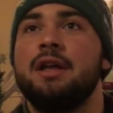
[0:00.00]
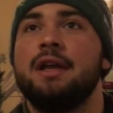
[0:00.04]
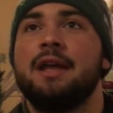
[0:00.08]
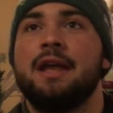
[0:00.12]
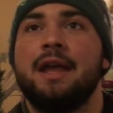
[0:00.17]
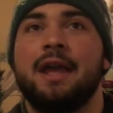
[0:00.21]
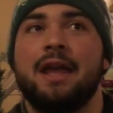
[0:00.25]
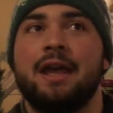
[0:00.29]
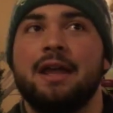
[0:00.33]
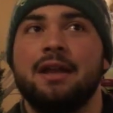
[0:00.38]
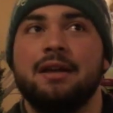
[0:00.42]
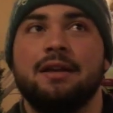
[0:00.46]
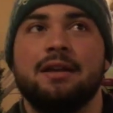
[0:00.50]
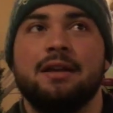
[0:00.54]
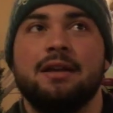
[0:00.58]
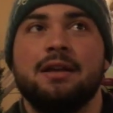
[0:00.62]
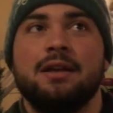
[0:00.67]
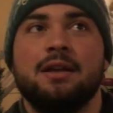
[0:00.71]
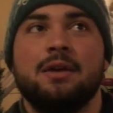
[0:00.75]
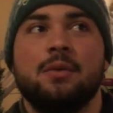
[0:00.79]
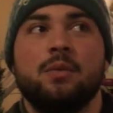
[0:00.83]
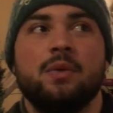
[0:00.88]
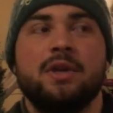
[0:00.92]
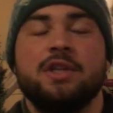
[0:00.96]
and
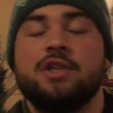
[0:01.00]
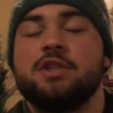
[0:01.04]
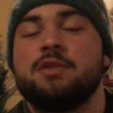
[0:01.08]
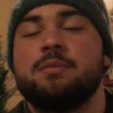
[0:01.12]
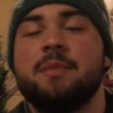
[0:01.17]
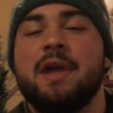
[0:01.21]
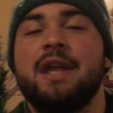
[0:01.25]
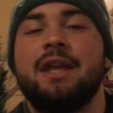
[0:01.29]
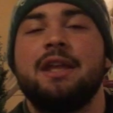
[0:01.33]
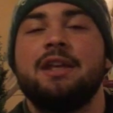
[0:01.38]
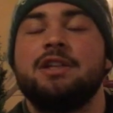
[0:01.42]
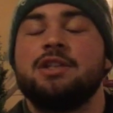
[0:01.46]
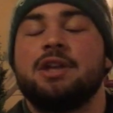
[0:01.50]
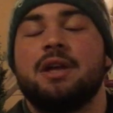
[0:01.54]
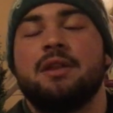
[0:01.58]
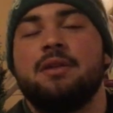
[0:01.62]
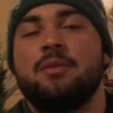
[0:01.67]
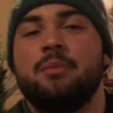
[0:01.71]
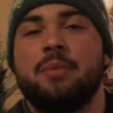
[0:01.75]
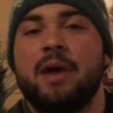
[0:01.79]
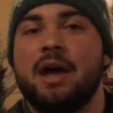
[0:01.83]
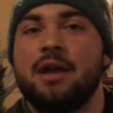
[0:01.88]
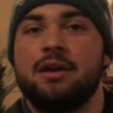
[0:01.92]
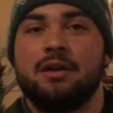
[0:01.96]
we just make each
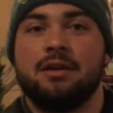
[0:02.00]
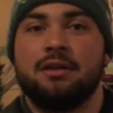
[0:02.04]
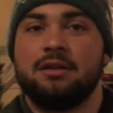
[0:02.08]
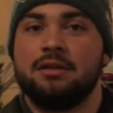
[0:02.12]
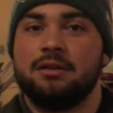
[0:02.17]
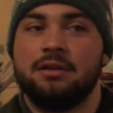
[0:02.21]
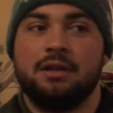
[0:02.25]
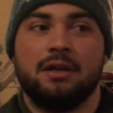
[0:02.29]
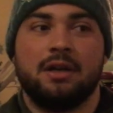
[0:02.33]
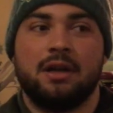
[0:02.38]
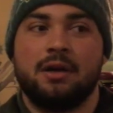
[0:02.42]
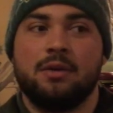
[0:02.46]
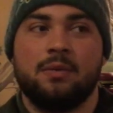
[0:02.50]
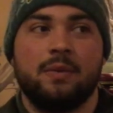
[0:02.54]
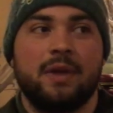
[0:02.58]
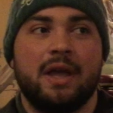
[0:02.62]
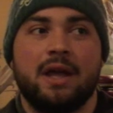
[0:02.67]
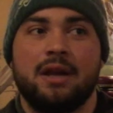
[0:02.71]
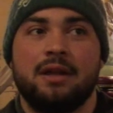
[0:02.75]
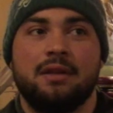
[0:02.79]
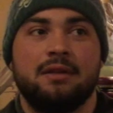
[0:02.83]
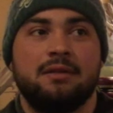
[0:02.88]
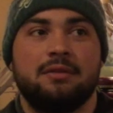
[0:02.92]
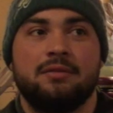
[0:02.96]
other better. You know, we
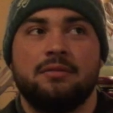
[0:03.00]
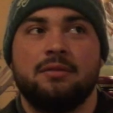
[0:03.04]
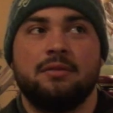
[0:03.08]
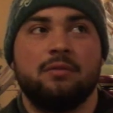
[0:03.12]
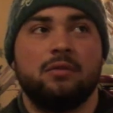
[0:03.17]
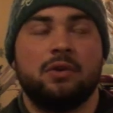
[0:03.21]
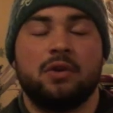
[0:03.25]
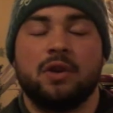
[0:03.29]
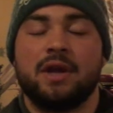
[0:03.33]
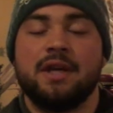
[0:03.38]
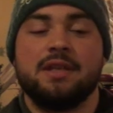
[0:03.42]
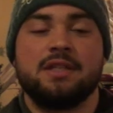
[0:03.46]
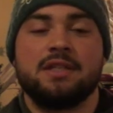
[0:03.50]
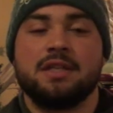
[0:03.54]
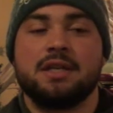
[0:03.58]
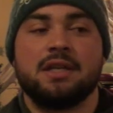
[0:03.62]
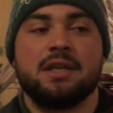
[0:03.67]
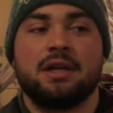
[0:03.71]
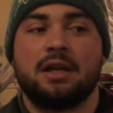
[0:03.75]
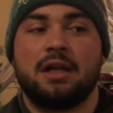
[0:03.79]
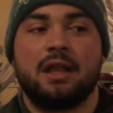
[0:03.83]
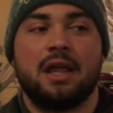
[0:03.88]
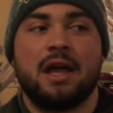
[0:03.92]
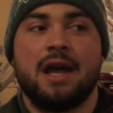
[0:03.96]
had a great
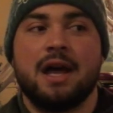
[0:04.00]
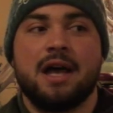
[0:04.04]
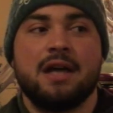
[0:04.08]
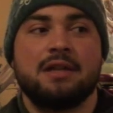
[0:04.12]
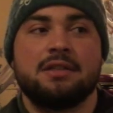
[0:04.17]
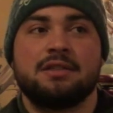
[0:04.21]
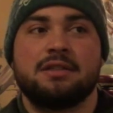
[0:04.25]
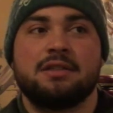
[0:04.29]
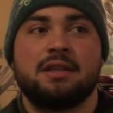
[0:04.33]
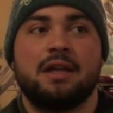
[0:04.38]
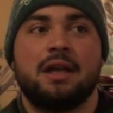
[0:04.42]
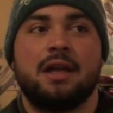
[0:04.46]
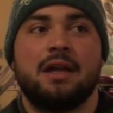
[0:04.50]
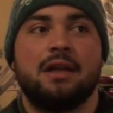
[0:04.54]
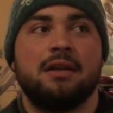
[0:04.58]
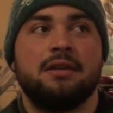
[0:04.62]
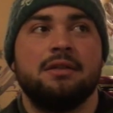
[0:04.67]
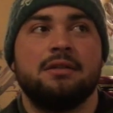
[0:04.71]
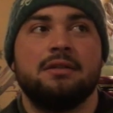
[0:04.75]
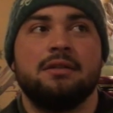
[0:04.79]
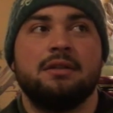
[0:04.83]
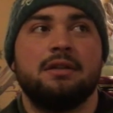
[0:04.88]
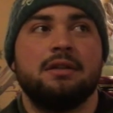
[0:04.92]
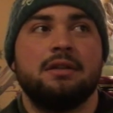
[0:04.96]
senior class,
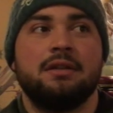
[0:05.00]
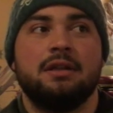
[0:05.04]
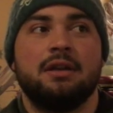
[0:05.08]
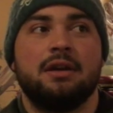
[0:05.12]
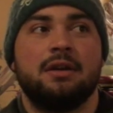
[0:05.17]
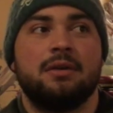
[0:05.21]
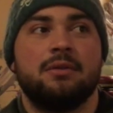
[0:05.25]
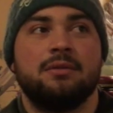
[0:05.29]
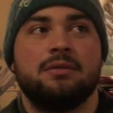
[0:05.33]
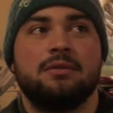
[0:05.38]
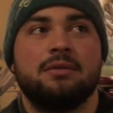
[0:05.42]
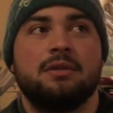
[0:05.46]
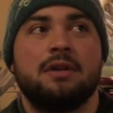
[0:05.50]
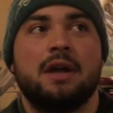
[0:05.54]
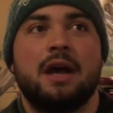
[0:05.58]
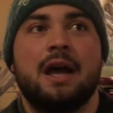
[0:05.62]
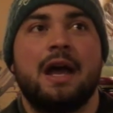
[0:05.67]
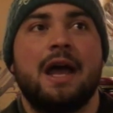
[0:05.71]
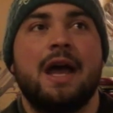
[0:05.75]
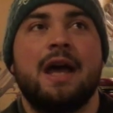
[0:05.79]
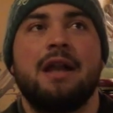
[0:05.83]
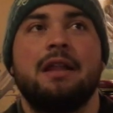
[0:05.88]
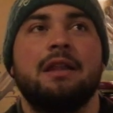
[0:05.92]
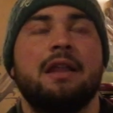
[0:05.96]
and you know,
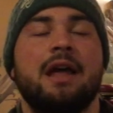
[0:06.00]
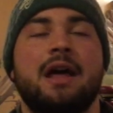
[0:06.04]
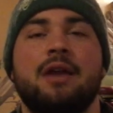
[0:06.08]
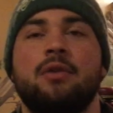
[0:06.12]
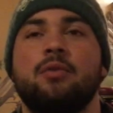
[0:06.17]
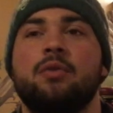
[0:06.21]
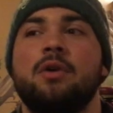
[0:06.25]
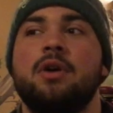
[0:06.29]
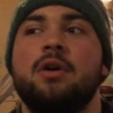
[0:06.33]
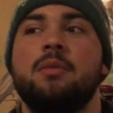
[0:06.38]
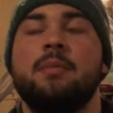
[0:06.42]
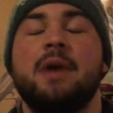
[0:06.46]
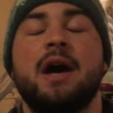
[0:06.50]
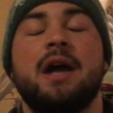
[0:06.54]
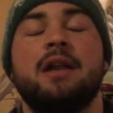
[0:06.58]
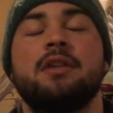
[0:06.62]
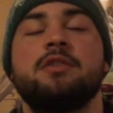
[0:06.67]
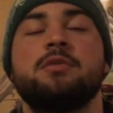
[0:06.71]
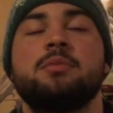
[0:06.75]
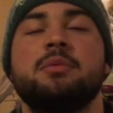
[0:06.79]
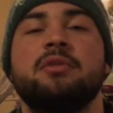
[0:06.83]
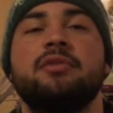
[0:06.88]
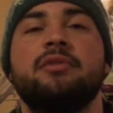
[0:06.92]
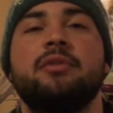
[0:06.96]
I had a lot of role
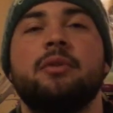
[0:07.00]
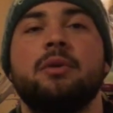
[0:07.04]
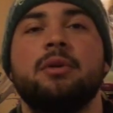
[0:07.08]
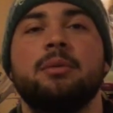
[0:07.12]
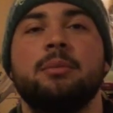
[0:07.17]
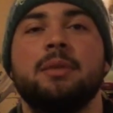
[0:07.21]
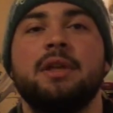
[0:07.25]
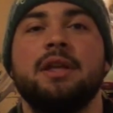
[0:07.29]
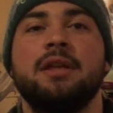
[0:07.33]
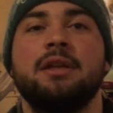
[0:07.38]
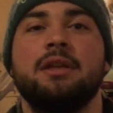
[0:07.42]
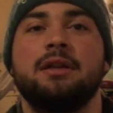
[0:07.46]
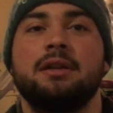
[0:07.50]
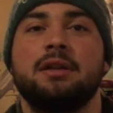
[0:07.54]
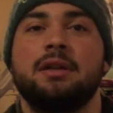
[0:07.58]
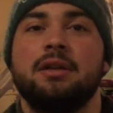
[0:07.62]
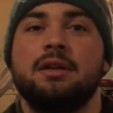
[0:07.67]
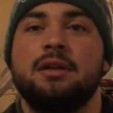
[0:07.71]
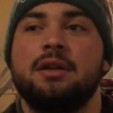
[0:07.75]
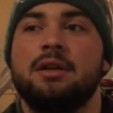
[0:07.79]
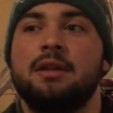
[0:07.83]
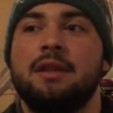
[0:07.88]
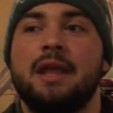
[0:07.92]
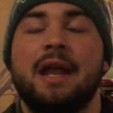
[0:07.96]
models before me
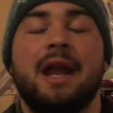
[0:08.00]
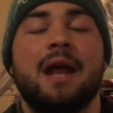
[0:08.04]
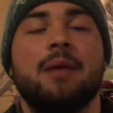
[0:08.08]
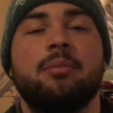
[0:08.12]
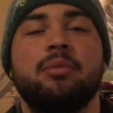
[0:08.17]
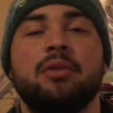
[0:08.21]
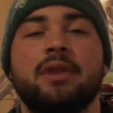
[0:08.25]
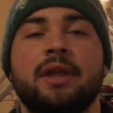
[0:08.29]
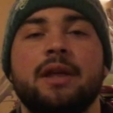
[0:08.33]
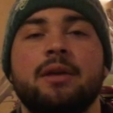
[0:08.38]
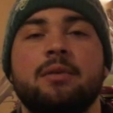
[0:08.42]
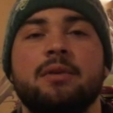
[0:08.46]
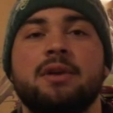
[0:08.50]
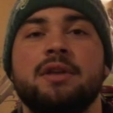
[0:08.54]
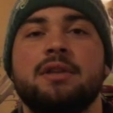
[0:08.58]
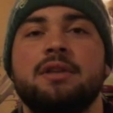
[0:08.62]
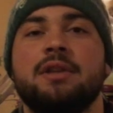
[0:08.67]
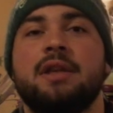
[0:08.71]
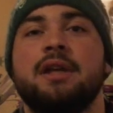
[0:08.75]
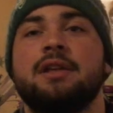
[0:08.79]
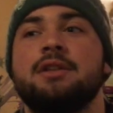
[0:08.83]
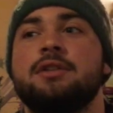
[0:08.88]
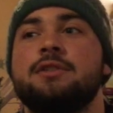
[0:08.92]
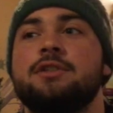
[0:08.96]
that I played with
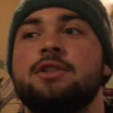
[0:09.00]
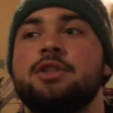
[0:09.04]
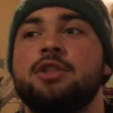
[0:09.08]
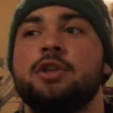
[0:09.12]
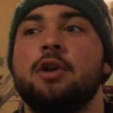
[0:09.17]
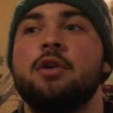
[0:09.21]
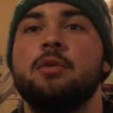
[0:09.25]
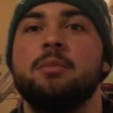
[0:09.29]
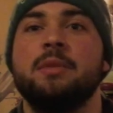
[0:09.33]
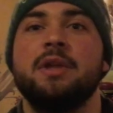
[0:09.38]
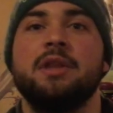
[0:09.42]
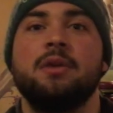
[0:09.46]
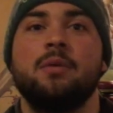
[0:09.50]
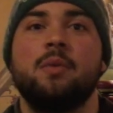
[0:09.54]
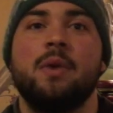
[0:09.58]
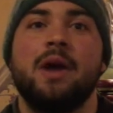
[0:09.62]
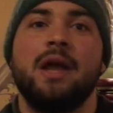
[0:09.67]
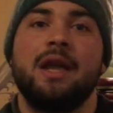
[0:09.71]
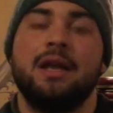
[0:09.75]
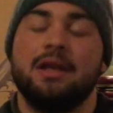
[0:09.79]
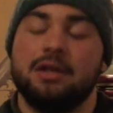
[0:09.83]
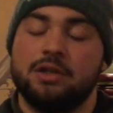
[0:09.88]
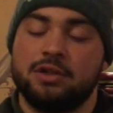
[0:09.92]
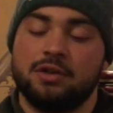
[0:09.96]
that showed me the
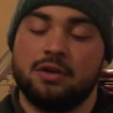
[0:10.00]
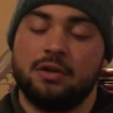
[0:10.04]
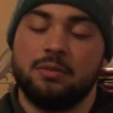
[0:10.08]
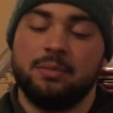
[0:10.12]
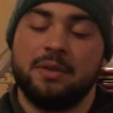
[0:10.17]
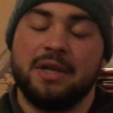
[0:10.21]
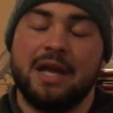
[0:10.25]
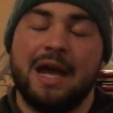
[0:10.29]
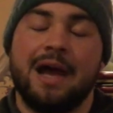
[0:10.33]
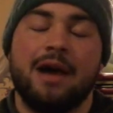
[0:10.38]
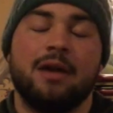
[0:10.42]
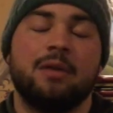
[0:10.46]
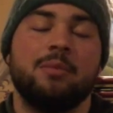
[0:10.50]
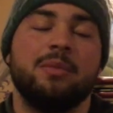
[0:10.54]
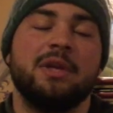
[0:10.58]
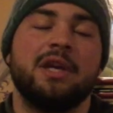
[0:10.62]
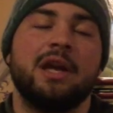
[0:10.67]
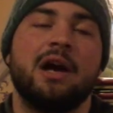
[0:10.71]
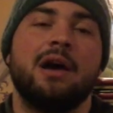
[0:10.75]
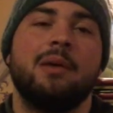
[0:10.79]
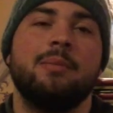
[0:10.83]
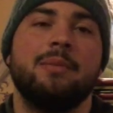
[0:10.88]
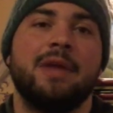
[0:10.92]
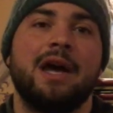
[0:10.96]
way and showed me how to
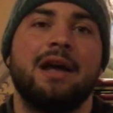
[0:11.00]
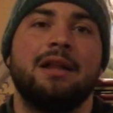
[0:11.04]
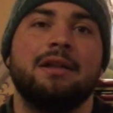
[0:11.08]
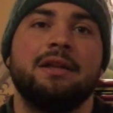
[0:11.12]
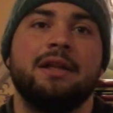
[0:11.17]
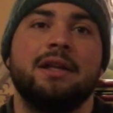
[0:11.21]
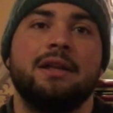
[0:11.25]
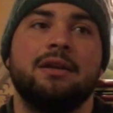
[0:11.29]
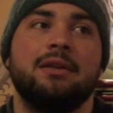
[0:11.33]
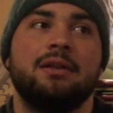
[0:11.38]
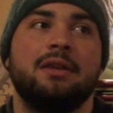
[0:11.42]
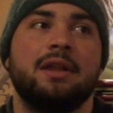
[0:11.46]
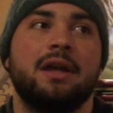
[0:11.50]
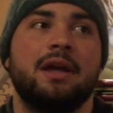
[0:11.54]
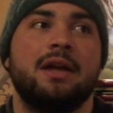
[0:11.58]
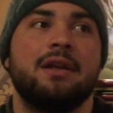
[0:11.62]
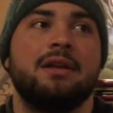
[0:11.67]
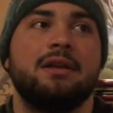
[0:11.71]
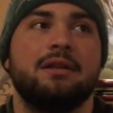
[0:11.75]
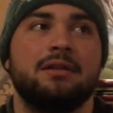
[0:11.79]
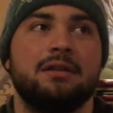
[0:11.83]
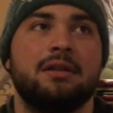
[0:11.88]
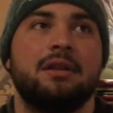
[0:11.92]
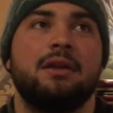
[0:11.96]
become that leader
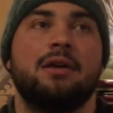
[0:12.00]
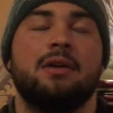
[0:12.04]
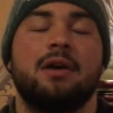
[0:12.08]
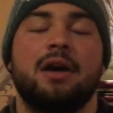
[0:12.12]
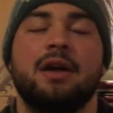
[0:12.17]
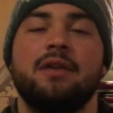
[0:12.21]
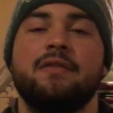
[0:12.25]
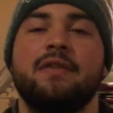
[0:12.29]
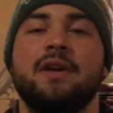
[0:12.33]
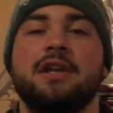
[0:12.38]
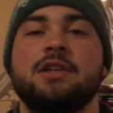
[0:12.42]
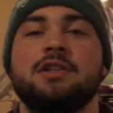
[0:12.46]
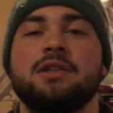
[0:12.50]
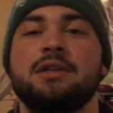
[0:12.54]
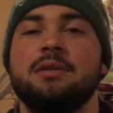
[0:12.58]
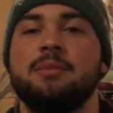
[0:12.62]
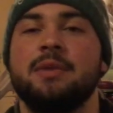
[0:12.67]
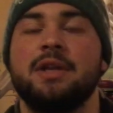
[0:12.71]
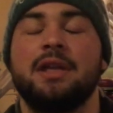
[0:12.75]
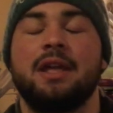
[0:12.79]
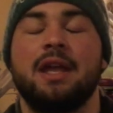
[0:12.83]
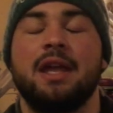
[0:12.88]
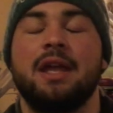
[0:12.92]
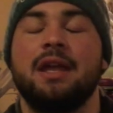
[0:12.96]
that, you know, I eventually
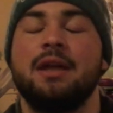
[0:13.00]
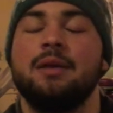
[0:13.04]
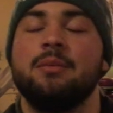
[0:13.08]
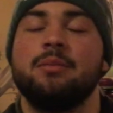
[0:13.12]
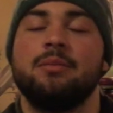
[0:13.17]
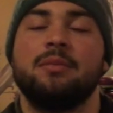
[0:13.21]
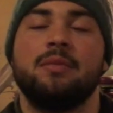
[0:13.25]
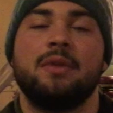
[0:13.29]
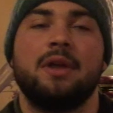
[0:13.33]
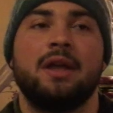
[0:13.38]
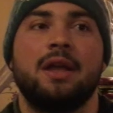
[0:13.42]
became.